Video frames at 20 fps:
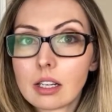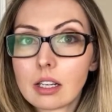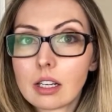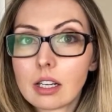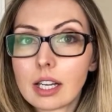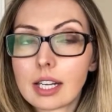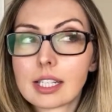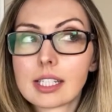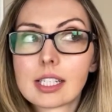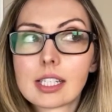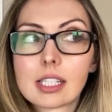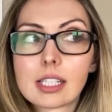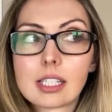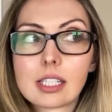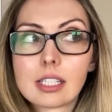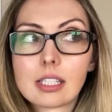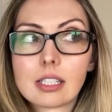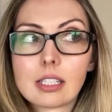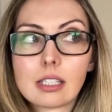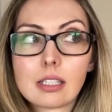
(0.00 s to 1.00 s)

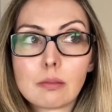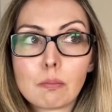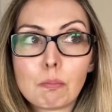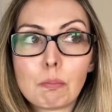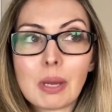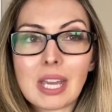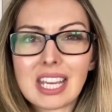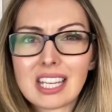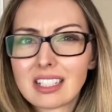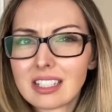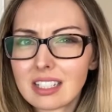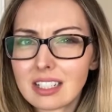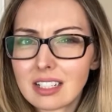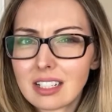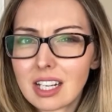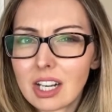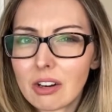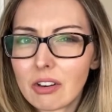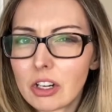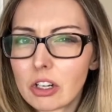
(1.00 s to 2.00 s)
expanded
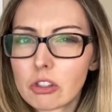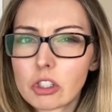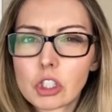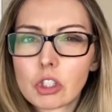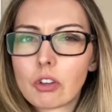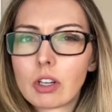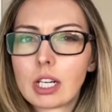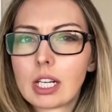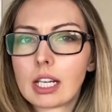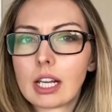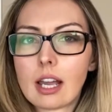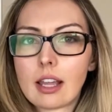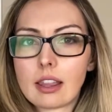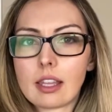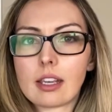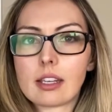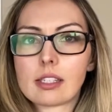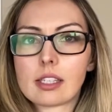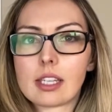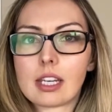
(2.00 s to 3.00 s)
carrier screening, I
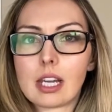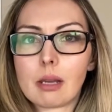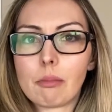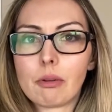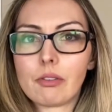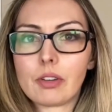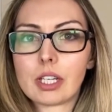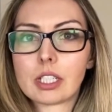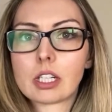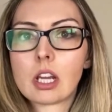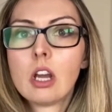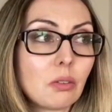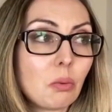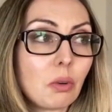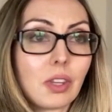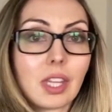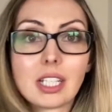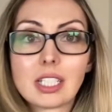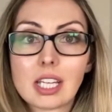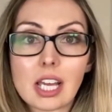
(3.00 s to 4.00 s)
think is the name of it, where
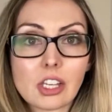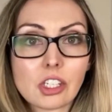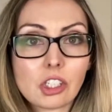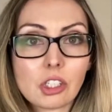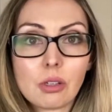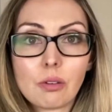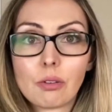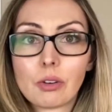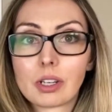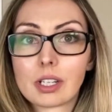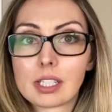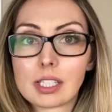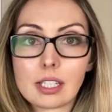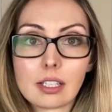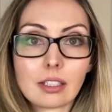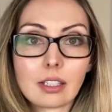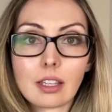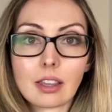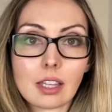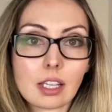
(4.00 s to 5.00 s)
they test you for a
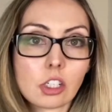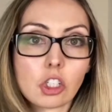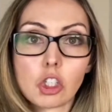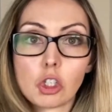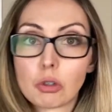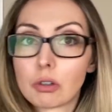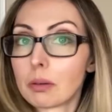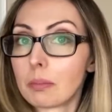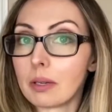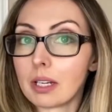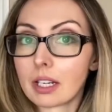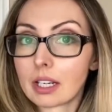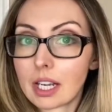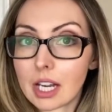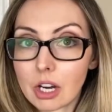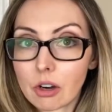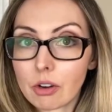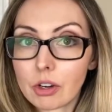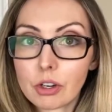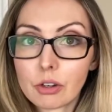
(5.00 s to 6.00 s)
gazillion things you could be a
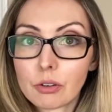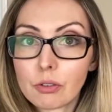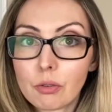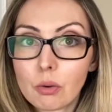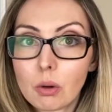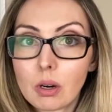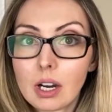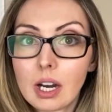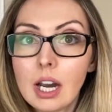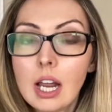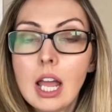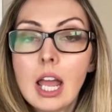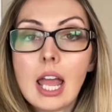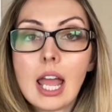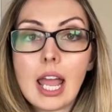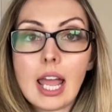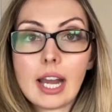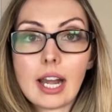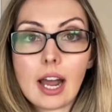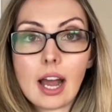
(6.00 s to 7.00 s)
carrier for,
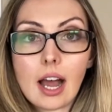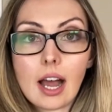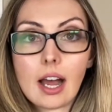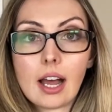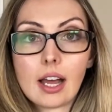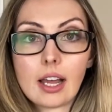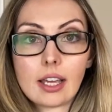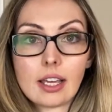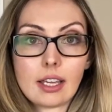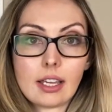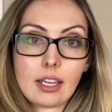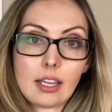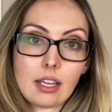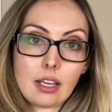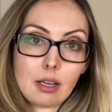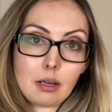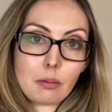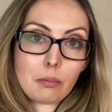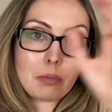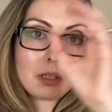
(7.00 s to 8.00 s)
and I
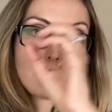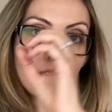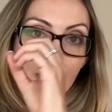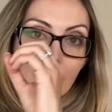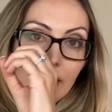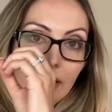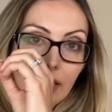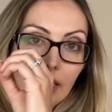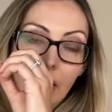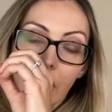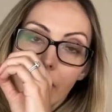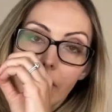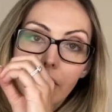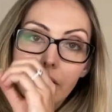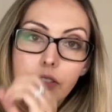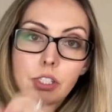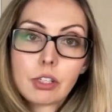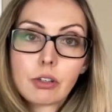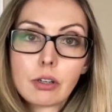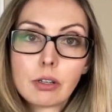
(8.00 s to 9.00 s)
am a carrier of
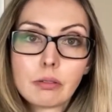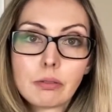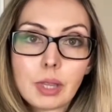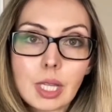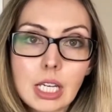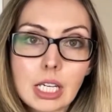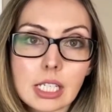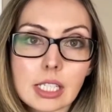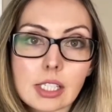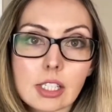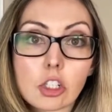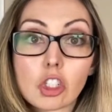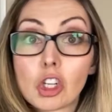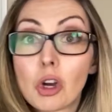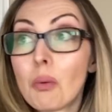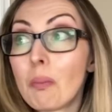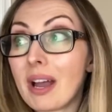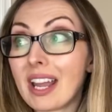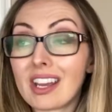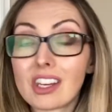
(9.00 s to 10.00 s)
0 things. So
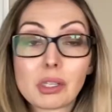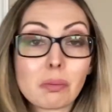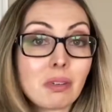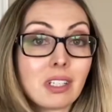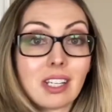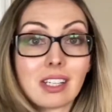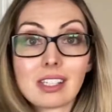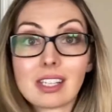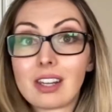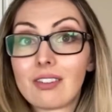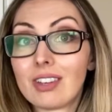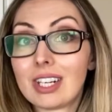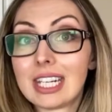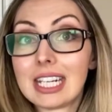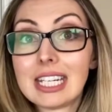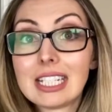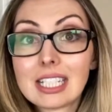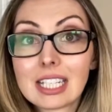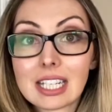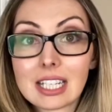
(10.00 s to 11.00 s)
my husband doesn't even
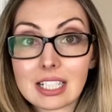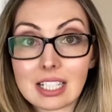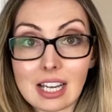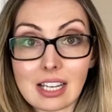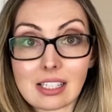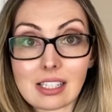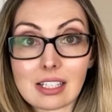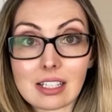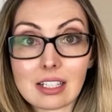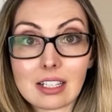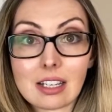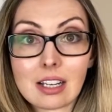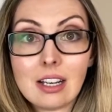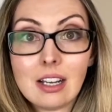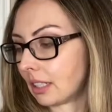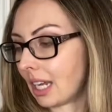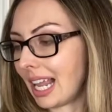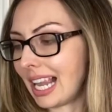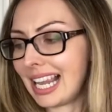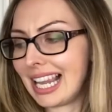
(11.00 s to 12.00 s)
need to get tested.
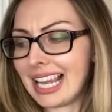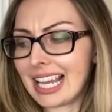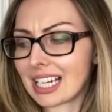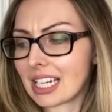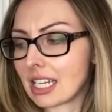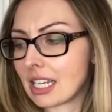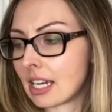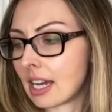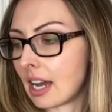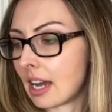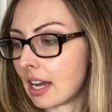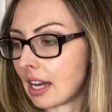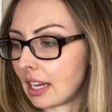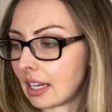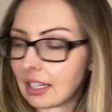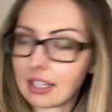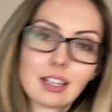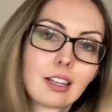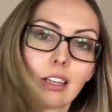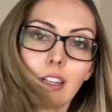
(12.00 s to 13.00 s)
Lucky
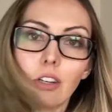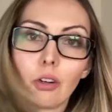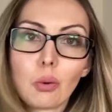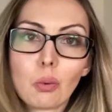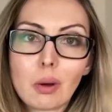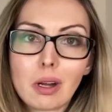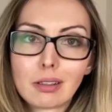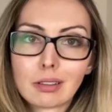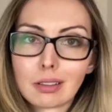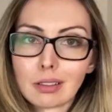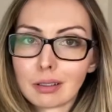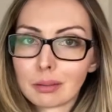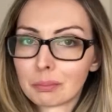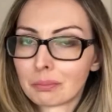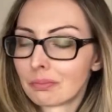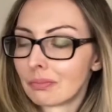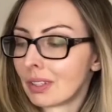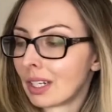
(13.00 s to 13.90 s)
guy, you're welcome.